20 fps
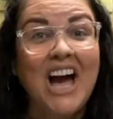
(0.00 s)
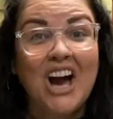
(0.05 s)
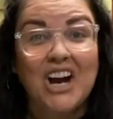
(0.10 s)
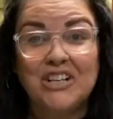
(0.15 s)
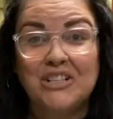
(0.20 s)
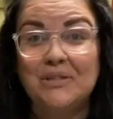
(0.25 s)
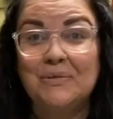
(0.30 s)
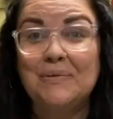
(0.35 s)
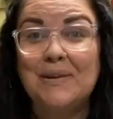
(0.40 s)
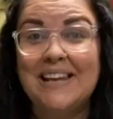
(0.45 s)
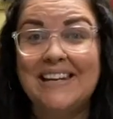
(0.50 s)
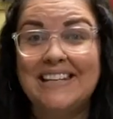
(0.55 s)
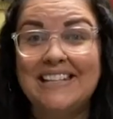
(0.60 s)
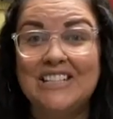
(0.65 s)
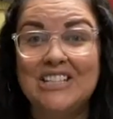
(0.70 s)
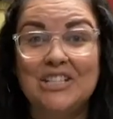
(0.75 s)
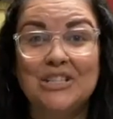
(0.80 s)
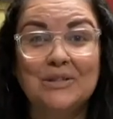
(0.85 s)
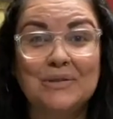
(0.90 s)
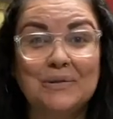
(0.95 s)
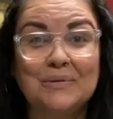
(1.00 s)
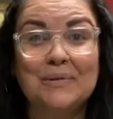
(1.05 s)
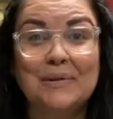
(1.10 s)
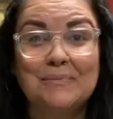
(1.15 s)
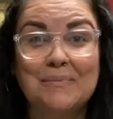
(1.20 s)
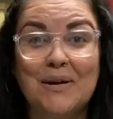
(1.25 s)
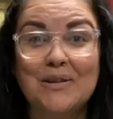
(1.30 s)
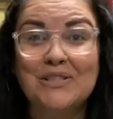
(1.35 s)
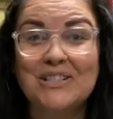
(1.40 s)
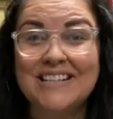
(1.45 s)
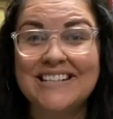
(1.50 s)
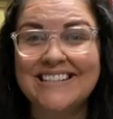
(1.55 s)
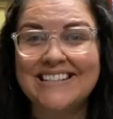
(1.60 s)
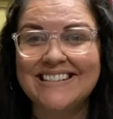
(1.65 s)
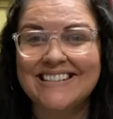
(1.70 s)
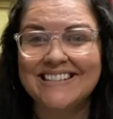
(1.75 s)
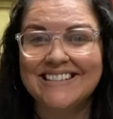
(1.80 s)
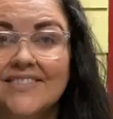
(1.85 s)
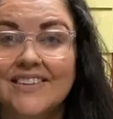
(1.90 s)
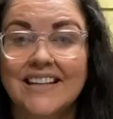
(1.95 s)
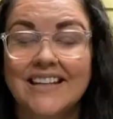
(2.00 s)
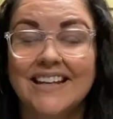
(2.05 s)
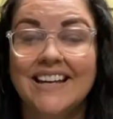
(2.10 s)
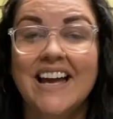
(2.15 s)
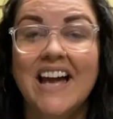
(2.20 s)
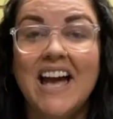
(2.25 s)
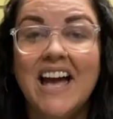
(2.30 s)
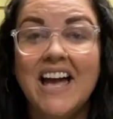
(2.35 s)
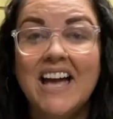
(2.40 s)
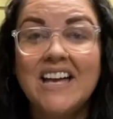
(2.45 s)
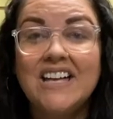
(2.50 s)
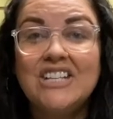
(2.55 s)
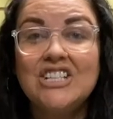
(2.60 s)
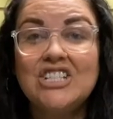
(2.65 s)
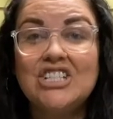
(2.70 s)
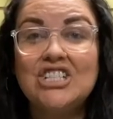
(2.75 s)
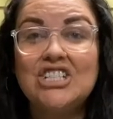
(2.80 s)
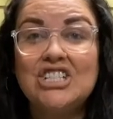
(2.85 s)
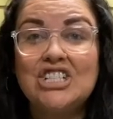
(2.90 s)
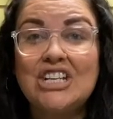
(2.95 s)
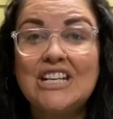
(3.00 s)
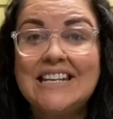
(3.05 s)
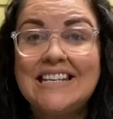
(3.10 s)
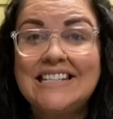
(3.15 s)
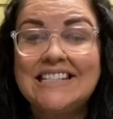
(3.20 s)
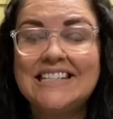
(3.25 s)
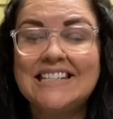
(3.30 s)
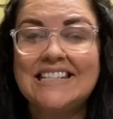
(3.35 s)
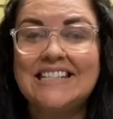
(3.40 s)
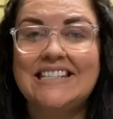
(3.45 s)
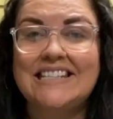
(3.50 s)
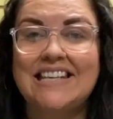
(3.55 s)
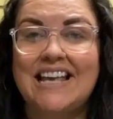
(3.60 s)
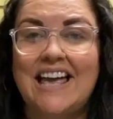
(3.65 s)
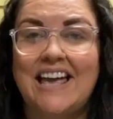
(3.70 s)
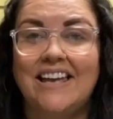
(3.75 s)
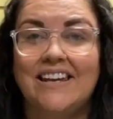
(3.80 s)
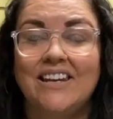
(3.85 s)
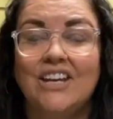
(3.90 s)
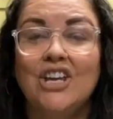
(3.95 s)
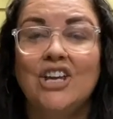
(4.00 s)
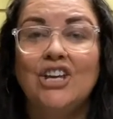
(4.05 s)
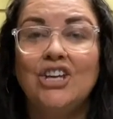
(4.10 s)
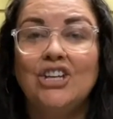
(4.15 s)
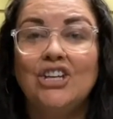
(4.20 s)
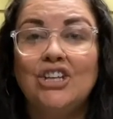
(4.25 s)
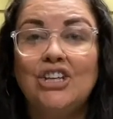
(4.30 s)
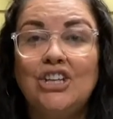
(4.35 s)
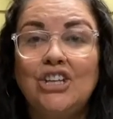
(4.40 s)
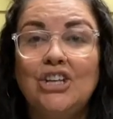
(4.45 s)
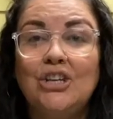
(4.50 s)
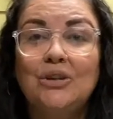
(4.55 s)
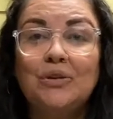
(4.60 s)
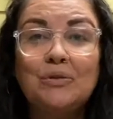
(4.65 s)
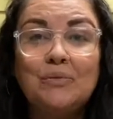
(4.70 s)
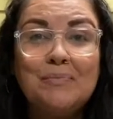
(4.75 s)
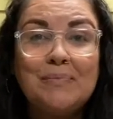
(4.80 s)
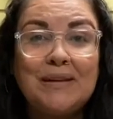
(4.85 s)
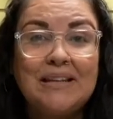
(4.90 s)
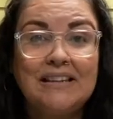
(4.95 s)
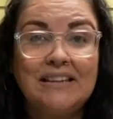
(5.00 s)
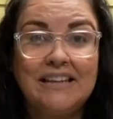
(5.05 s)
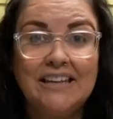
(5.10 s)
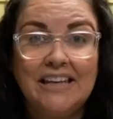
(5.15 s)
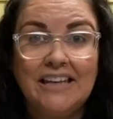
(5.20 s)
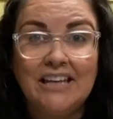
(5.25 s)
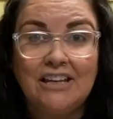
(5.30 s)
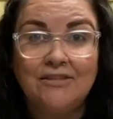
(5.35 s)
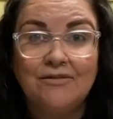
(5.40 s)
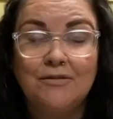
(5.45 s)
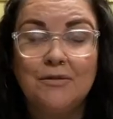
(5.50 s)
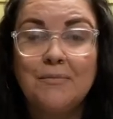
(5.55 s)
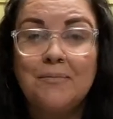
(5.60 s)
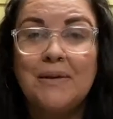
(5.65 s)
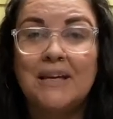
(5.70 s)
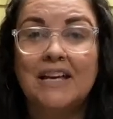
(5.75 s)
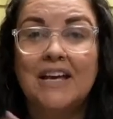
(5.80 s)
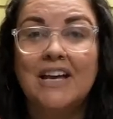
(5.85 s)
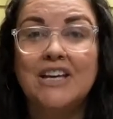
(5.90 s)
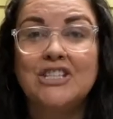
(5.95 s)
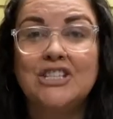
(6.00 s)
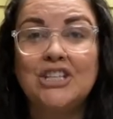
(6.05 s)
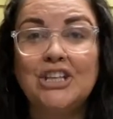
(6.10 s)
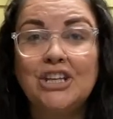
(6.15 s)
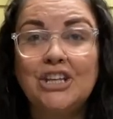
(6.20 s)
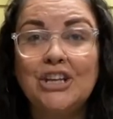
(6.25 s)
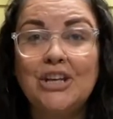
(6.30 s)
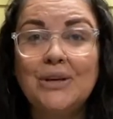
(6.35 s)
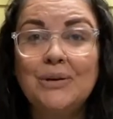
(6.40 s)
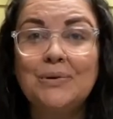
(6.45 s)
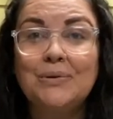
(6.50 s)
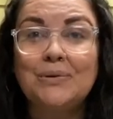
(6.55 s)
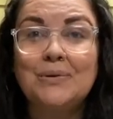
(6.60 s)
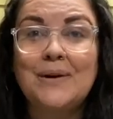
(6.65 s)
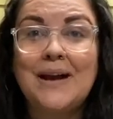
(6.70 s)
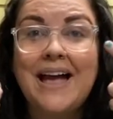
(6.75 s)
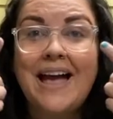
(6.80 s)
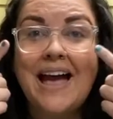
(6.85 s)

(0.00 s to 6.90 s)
Are you ready to do it with motions? Jesus said, you believe because you